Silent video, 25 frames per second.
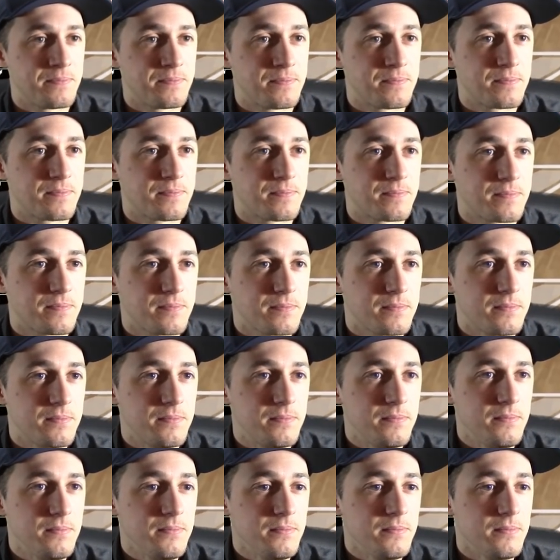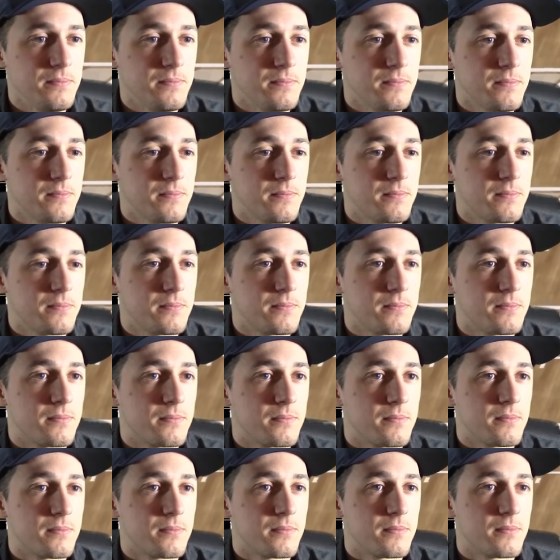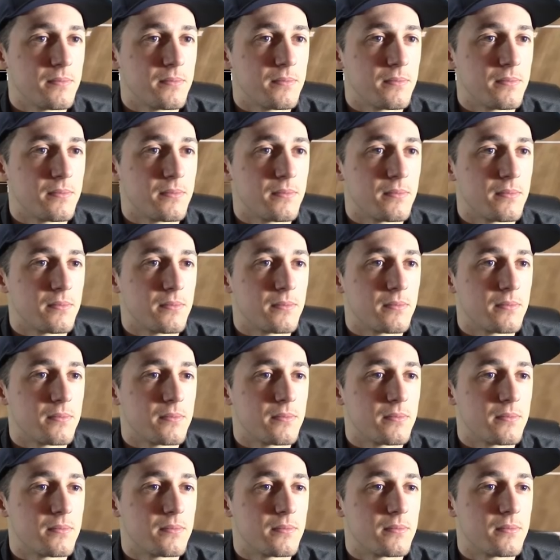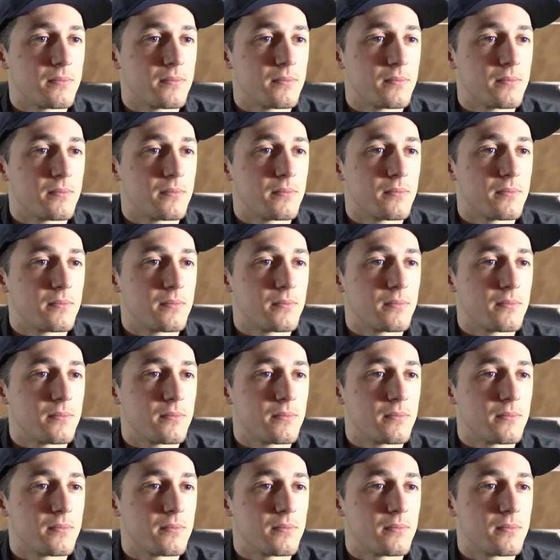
Nothing is said.